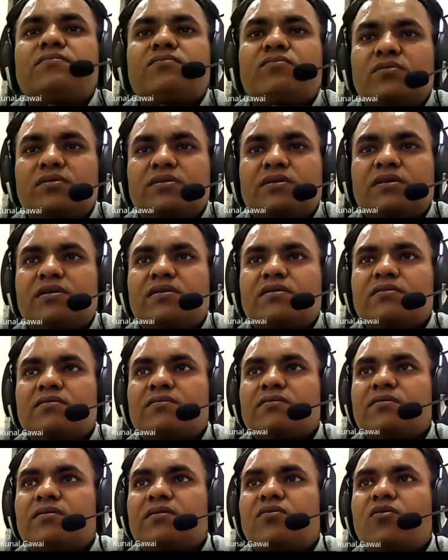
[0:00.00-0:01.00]
So here
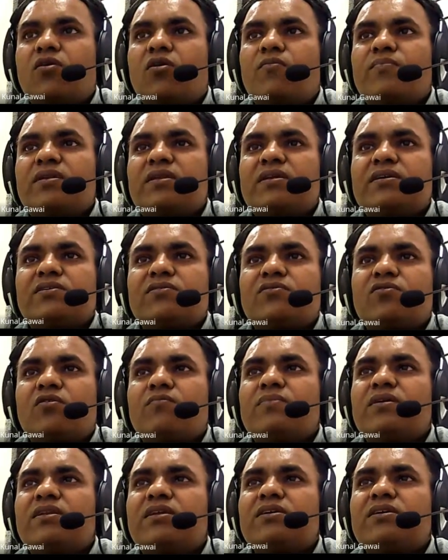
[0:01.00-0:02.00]

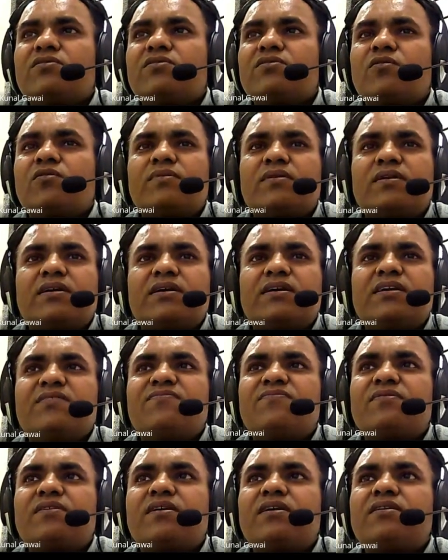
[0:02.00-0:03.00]
combination of
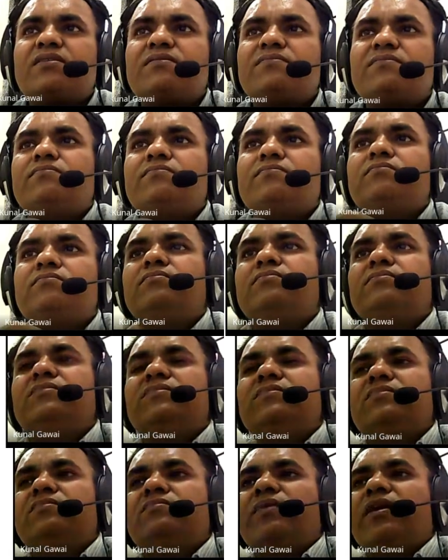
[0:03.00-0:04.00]
different
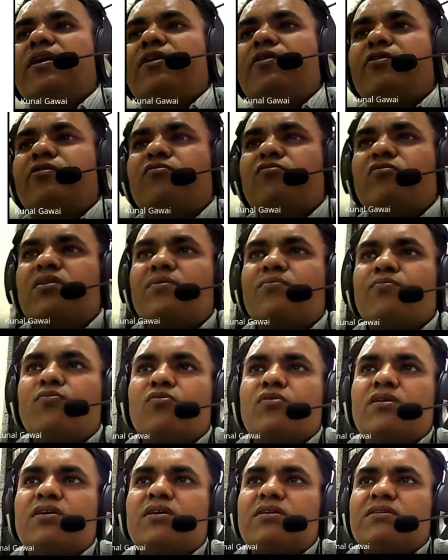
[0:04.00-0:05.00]
bioactive
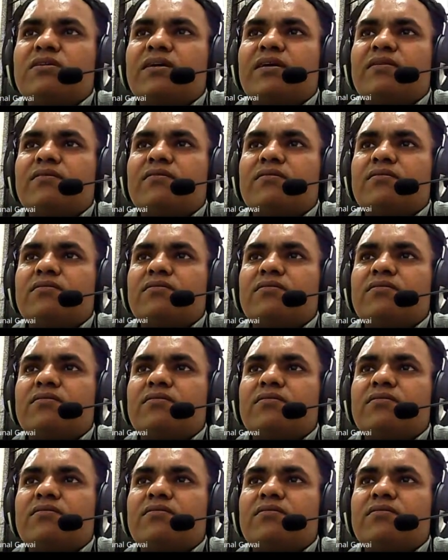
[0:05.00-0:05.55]
components, and